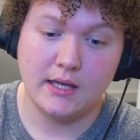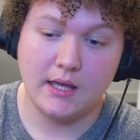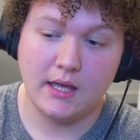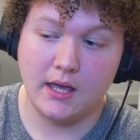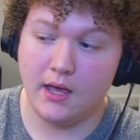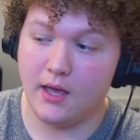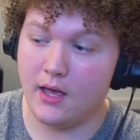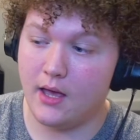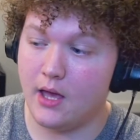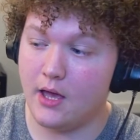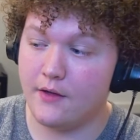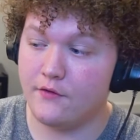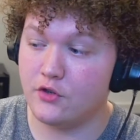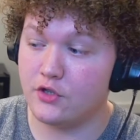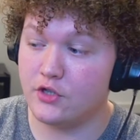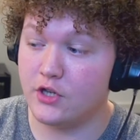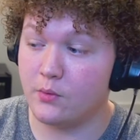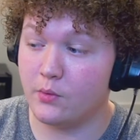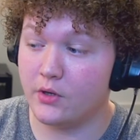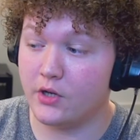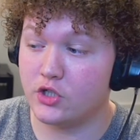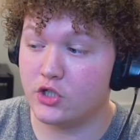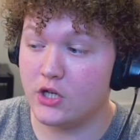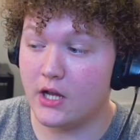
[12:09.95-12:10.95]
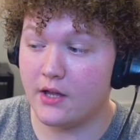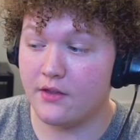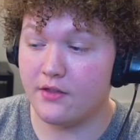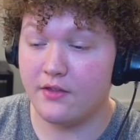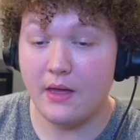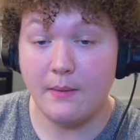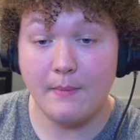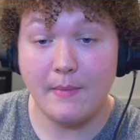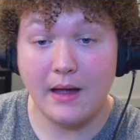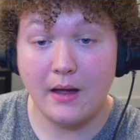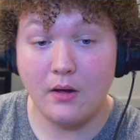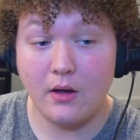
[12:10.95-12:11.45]
If you did want to check
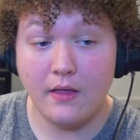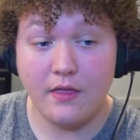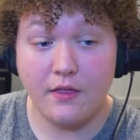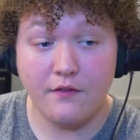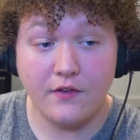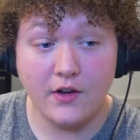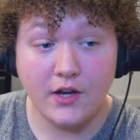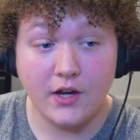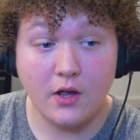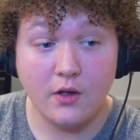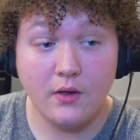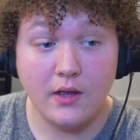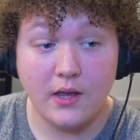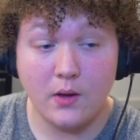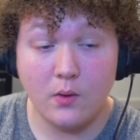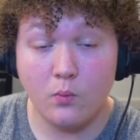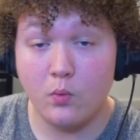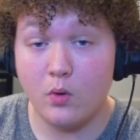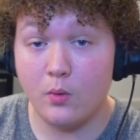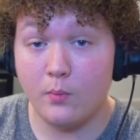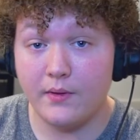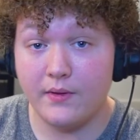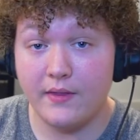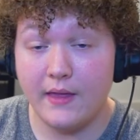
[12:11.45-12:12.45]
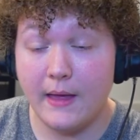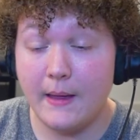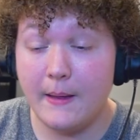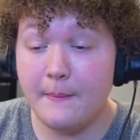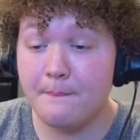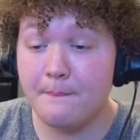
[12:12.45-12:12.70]
them out and the video, it will be there.